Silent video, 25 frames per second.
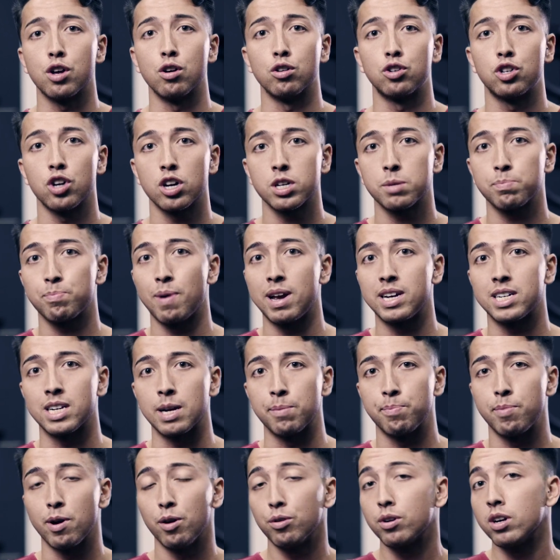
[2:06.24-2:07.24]
you're just basically
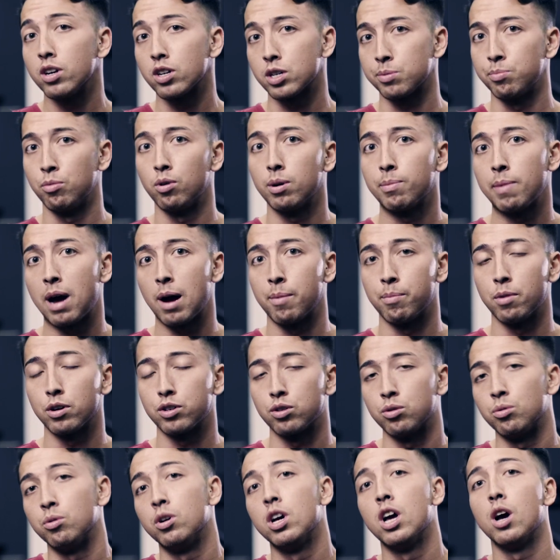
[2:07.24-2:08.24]
building a small amount of
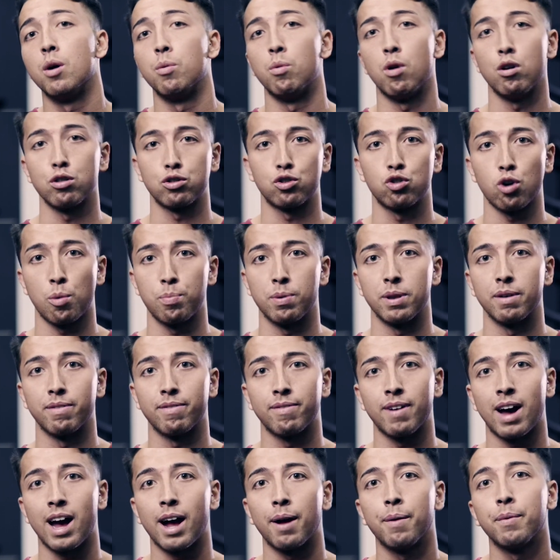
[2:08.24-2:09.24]
muscle whilst dropping the
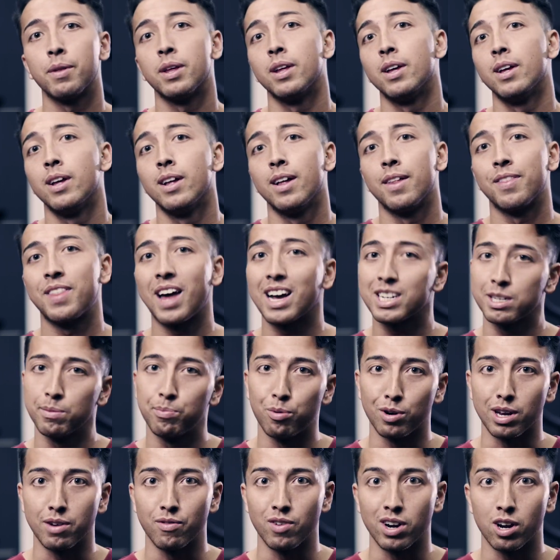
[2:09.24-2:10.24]
fat. That's a
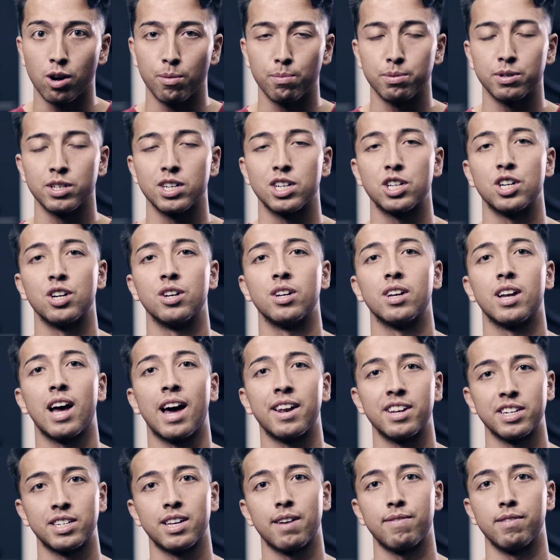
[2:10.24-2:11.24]
body recomposition,
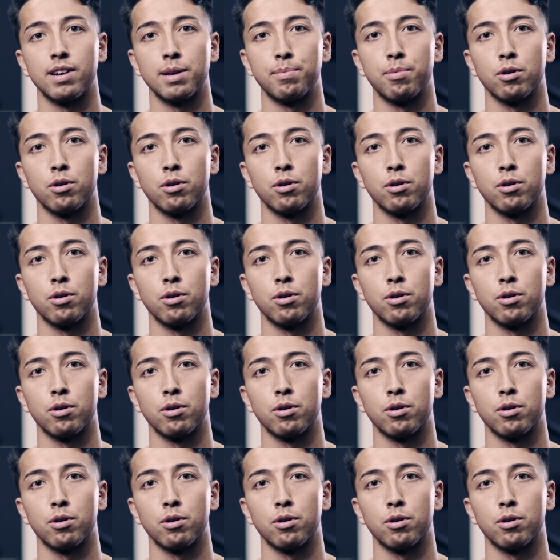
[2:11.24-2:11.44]
and it's definitely